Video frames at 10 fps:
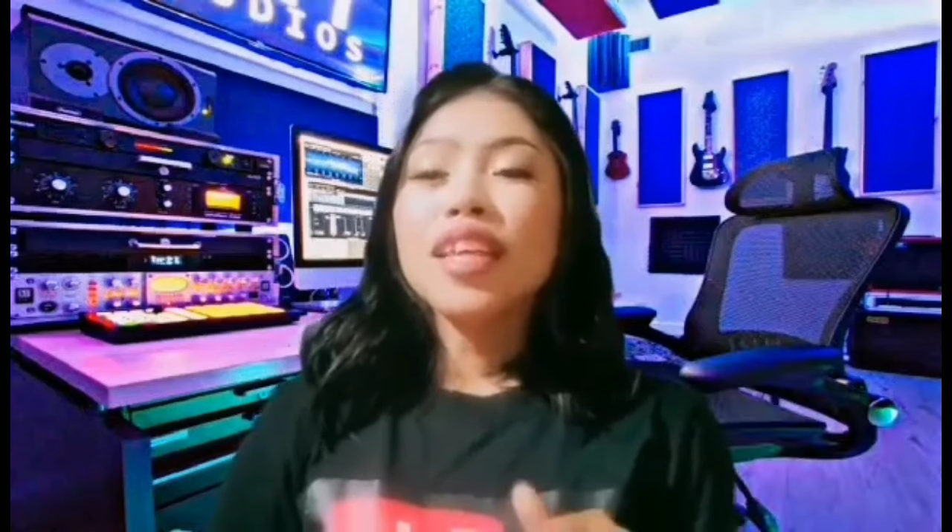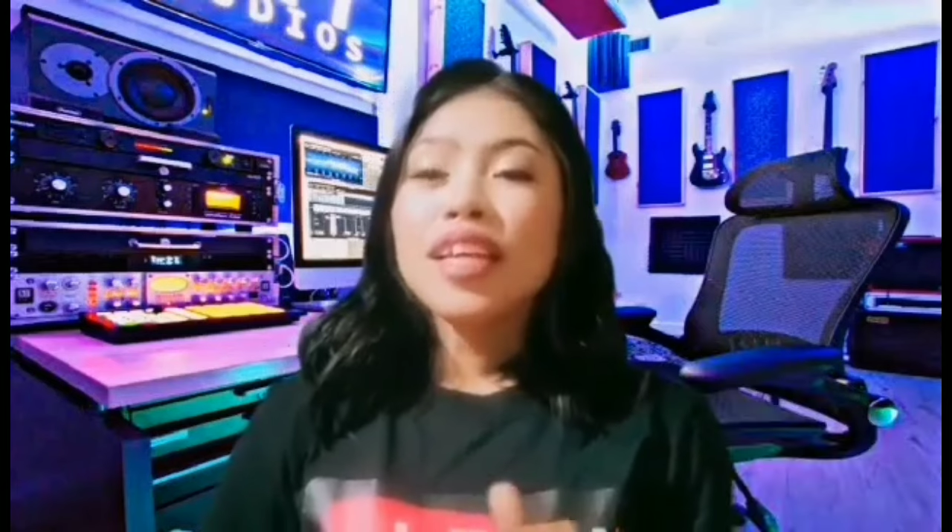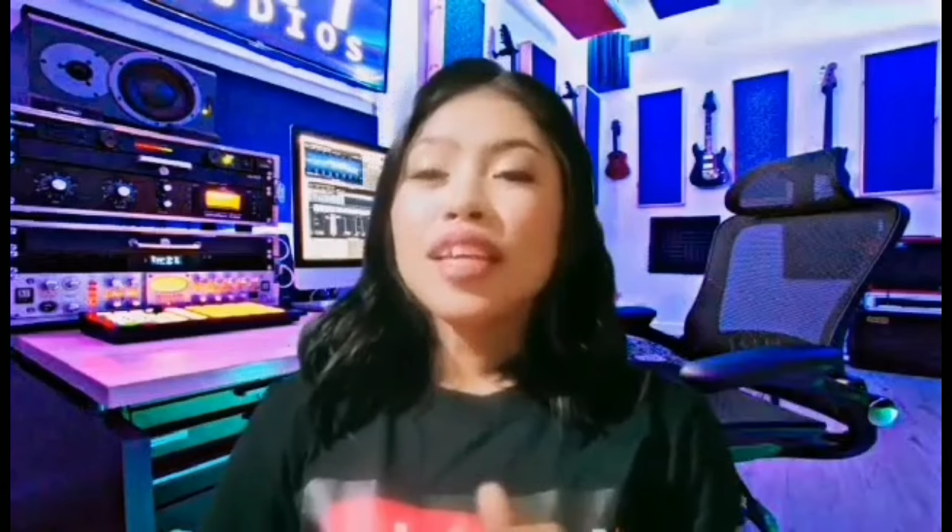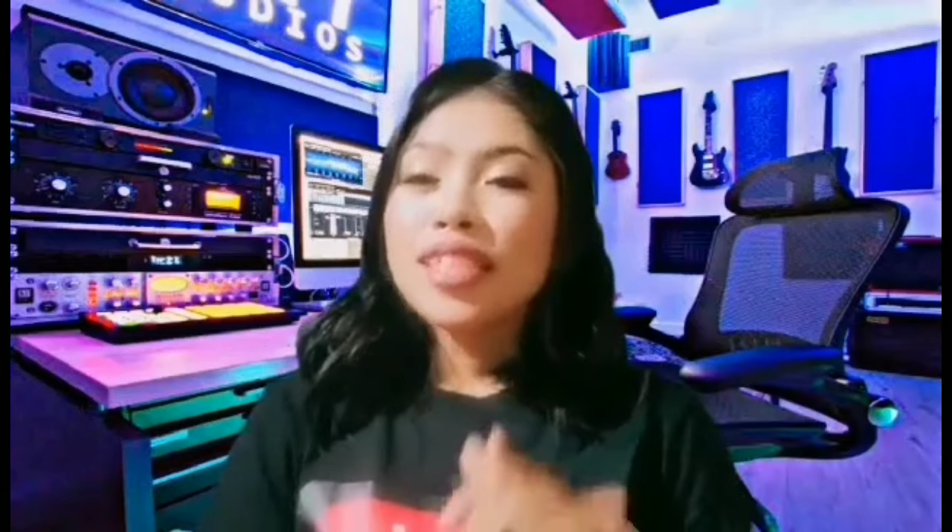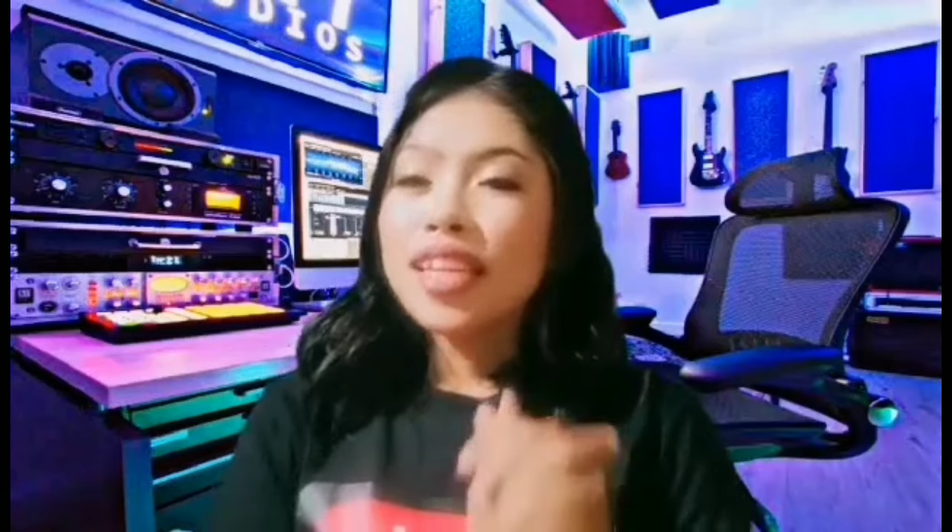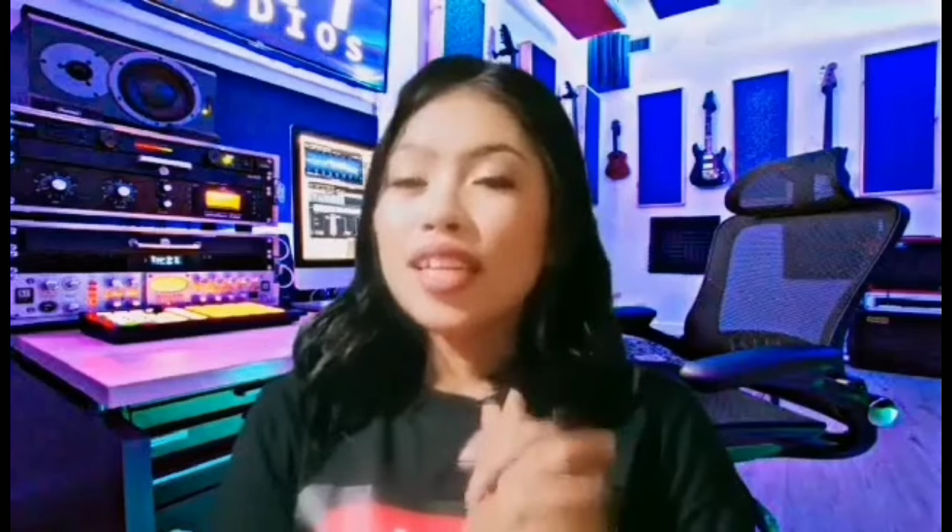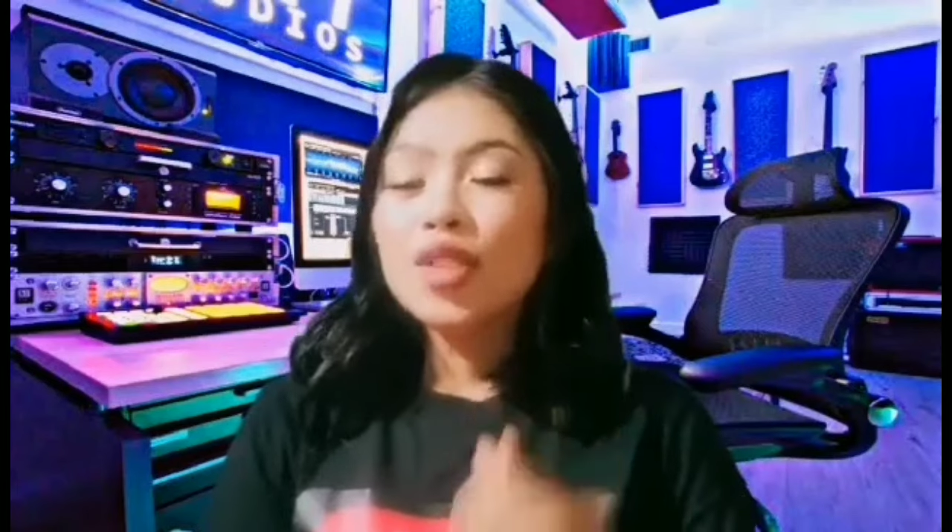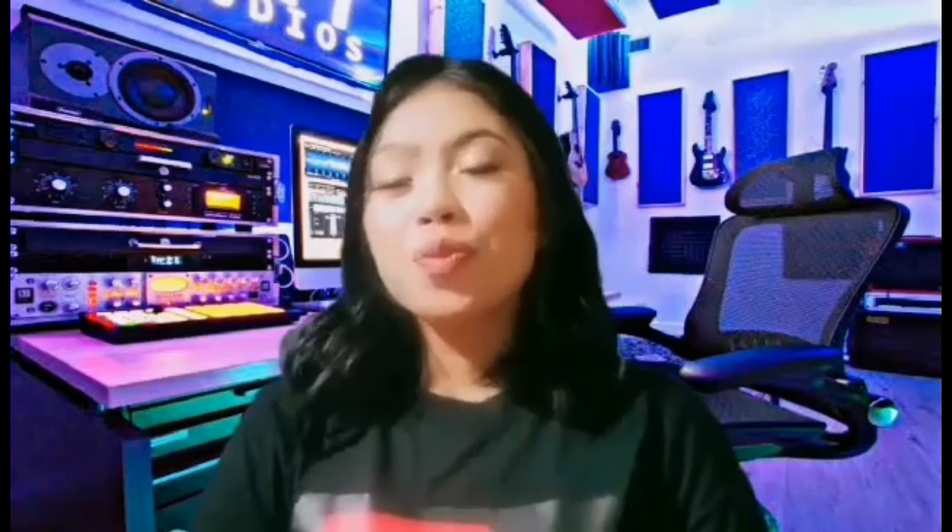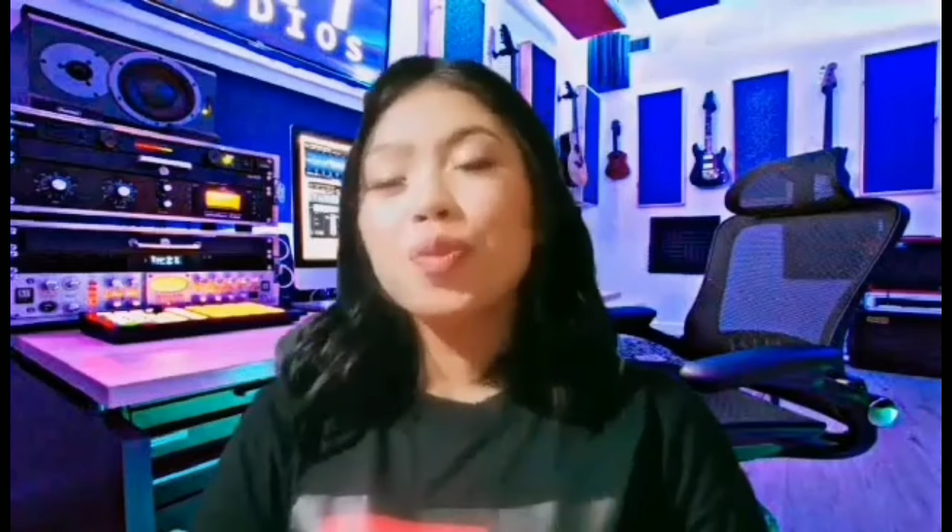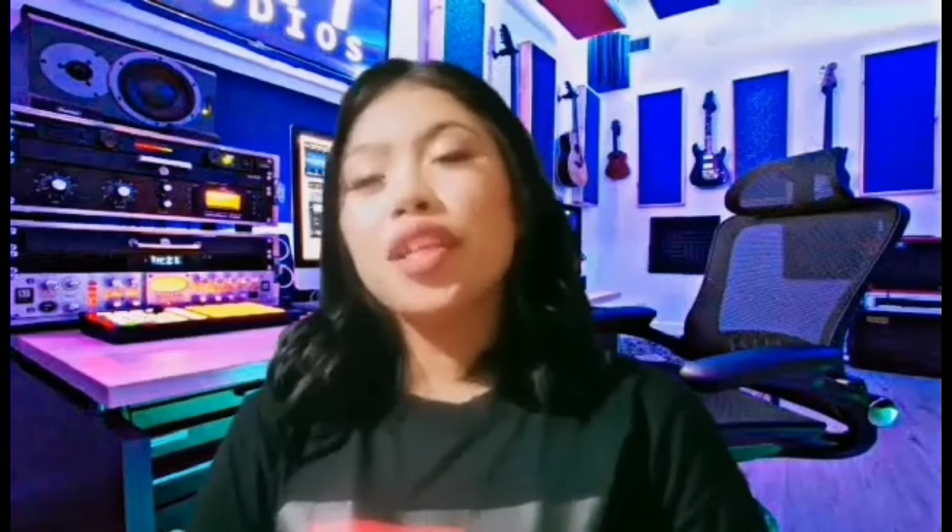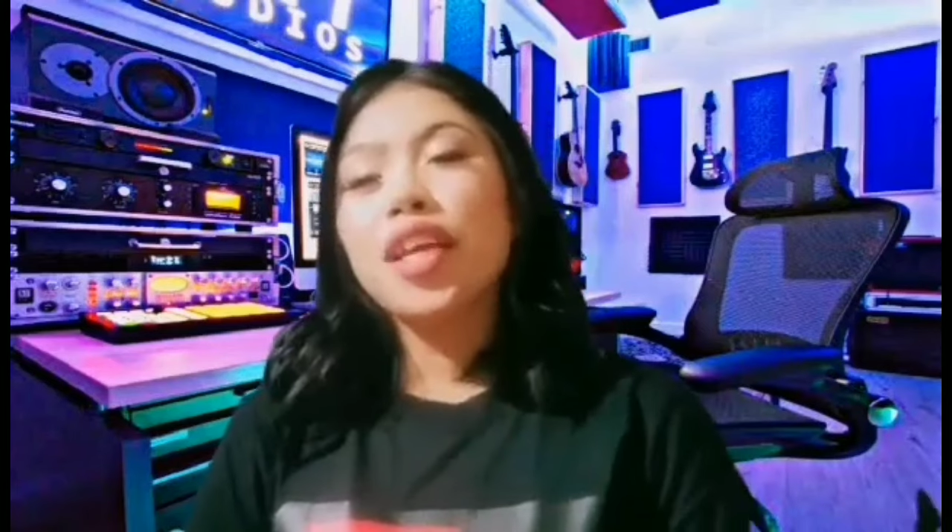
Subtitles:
Sana supportahan